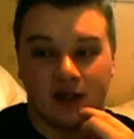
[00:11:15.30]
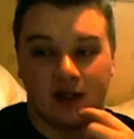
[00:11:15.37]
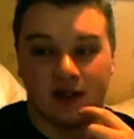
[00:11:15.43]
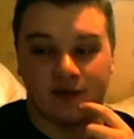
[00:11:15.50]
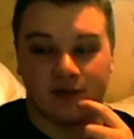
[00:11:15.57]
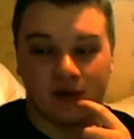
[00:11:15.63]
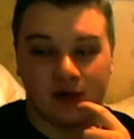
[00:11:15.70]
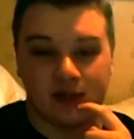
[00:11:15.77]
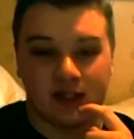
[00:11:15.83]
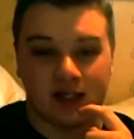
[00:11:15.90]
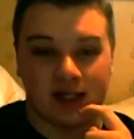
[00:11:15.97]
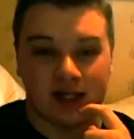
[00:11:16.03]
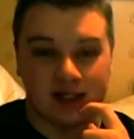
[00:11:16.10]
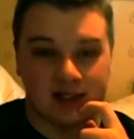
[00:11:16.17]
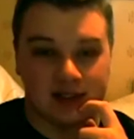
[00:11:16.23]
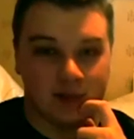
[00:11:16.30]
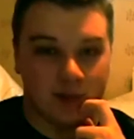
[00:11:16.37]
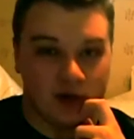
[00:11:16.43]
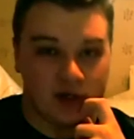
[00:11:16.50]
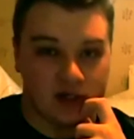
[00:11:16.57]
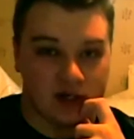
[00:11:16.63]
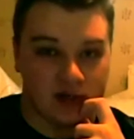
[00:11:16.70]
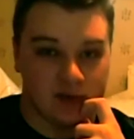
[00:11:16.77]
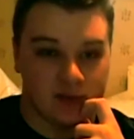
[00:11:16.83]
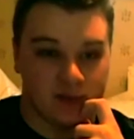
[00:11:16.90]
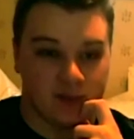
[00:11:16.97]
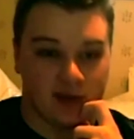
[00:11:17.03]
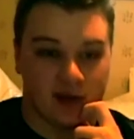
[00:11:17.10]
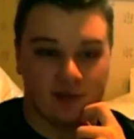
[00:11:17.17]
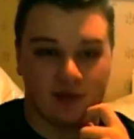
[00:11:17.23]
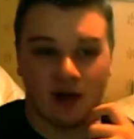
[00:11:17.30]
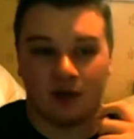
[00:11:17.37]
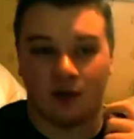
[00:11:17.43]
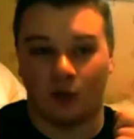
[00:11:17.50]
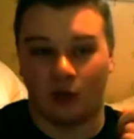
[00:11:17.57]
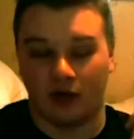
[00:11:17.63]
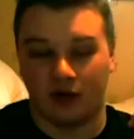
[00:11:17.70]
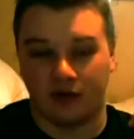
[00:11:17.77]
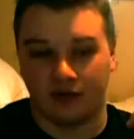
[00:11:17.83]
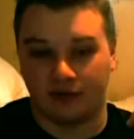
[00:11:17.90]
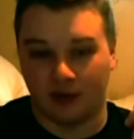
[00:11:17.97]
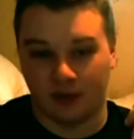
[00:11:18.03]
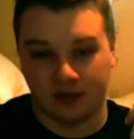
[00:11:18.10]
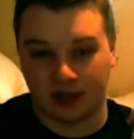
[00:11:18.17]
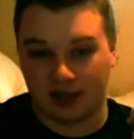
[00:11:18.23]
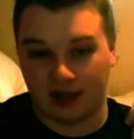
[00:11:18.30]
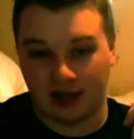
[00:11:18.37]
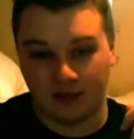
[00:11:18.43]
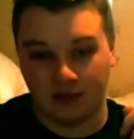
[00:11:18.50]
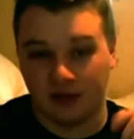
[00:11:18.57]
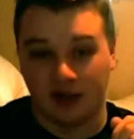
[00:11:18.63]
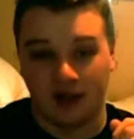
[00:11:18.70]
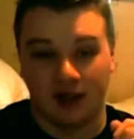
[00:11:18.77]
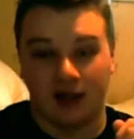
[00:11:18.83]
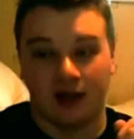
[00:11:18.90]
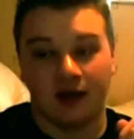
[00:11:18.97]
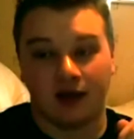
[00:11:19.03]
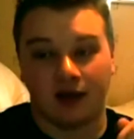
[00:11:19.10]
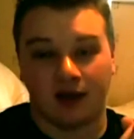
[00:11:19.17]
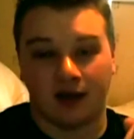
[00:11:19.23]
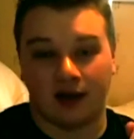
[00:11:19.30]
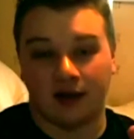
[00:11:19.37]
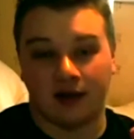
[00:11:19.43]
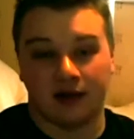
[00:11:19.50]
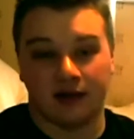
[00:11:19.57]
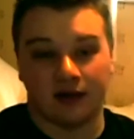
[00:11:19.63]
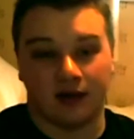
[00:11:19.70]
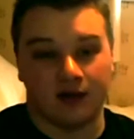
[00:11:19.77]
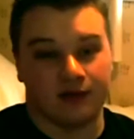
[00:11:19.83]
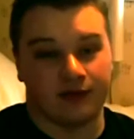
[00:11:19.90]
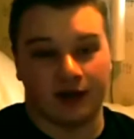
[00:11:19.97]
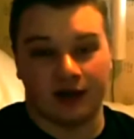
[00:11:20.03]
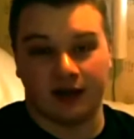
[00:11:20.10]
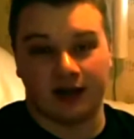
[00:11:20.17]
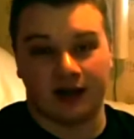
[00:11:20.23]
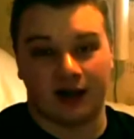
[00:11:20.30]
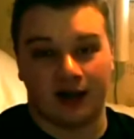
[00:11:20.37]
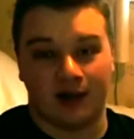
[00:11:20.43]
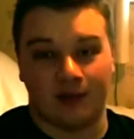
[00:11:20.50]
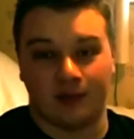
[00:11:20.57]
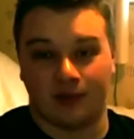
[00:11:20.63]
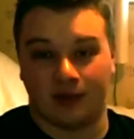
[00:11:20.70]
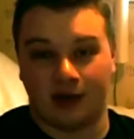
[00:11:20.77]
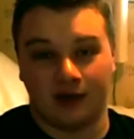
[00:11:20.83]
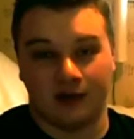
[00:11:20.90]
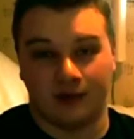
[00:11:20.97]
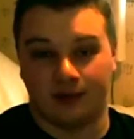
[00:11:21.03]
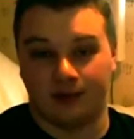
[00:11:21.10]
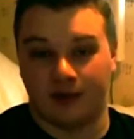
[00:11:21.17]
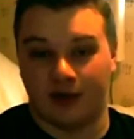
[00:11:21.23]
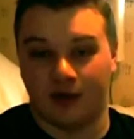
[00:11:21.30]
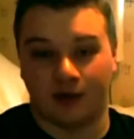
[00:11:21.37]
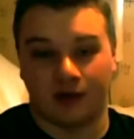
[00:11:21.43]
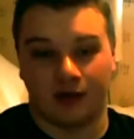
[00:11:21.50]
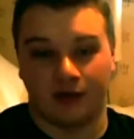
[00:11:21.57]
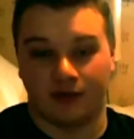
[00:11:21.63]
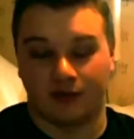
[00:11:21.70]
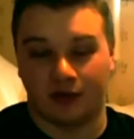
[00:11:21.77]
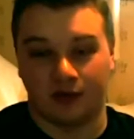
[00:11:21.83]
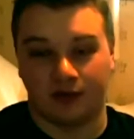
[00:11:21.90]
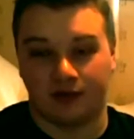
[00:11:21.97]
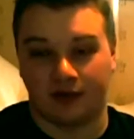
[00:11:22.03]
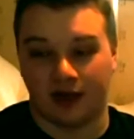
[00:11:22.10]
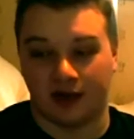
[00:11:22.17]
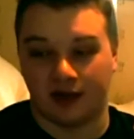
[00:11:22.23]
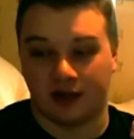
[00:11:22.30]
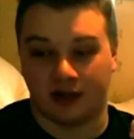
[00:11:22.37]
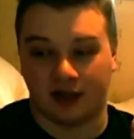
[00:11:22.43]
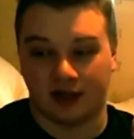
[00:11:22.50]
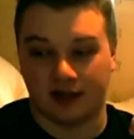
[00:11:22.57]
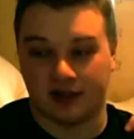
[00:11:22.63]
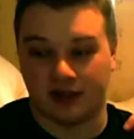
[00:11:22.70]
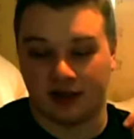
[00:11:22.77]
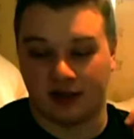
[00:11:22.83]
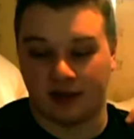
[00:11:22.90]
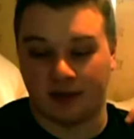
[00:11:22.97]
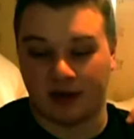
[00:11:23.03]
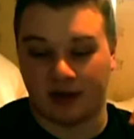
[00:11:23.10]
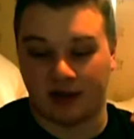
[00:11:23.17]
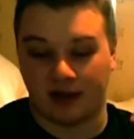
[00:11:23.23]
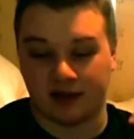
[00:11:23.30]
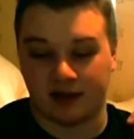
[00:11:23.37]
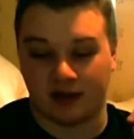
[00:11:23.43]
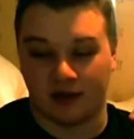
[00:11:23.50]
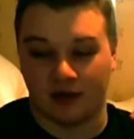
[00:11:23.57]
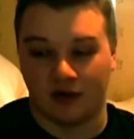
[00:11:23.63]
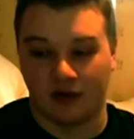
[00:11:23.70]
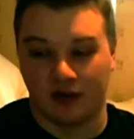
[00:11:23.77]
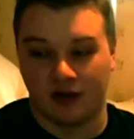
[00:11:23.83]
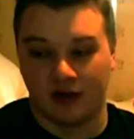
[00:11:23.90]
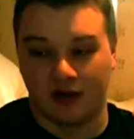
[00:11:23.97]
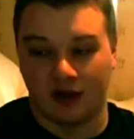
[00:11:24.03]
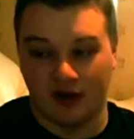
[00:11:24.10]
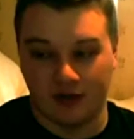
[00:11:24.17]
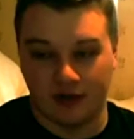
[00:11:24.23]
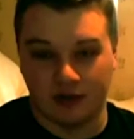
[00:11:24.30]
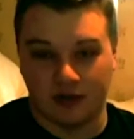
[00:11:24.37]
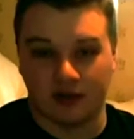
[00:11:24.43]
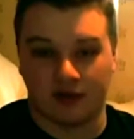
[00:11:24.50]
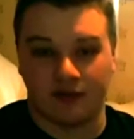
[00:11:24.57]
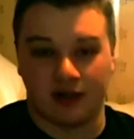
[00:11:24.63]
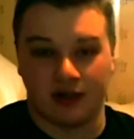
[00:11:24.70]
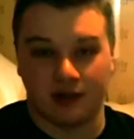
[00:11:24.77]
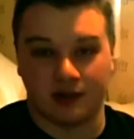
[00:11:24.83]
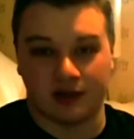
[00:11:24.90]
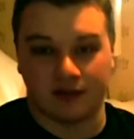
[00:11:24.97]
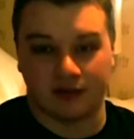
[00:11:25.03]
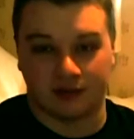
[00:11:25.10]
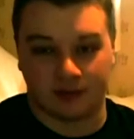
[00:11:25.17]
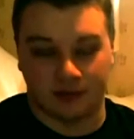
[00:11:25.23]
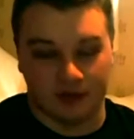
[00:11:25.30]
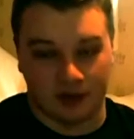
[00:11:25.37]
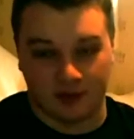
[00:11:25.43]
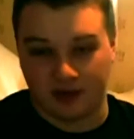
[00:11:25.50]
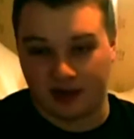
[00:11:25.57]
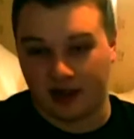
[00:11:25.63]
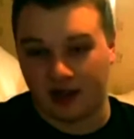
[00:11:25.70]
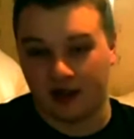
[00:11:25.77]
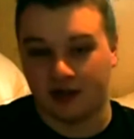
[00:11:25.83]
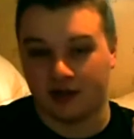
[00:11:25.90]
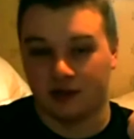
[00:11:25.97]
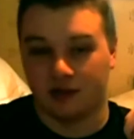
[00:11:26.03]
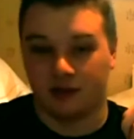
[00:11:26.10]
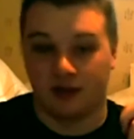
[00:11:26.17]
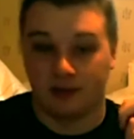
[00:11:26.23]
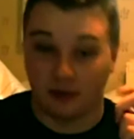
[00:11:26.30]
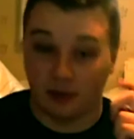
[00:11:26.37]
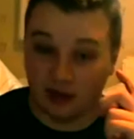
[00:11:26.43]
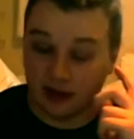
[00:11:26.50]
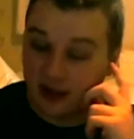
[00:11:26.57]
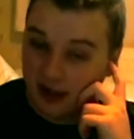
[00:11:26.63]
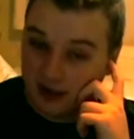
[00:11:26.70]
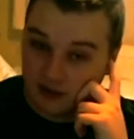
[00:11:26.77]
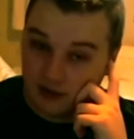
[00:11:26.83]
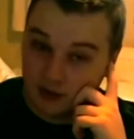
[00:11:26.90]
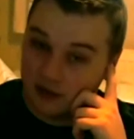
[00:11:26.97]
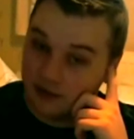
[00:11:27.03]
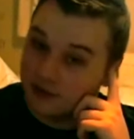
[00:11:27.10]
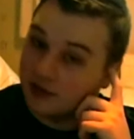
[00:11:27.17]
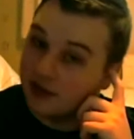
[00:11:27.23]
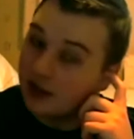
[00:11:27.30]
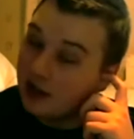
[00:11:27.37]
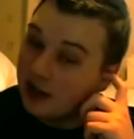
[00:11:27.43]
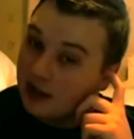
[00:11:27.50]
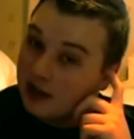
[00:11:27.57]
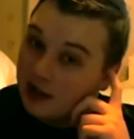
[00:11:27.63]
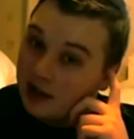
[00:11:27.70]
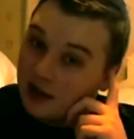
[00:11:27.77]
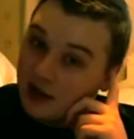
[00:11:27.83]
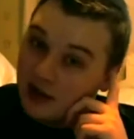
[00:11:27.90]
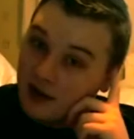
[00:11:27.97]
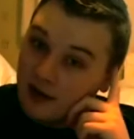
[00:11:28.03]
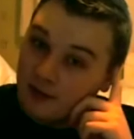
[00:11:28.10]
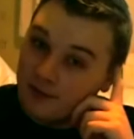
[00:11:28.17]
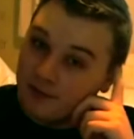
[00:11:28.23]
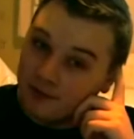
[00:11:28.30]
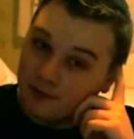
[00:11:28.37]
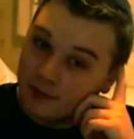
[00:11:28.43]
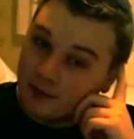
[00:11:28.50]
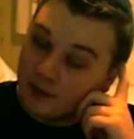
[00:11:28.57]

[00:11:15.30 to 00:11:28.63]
As far as the hits to my channel, I've had one false claim, and I'm fighting that claim, and it'll go through fine. I can't see anything about that. So over 200 videos, and I've not been hit at all. I'm quite careful with kind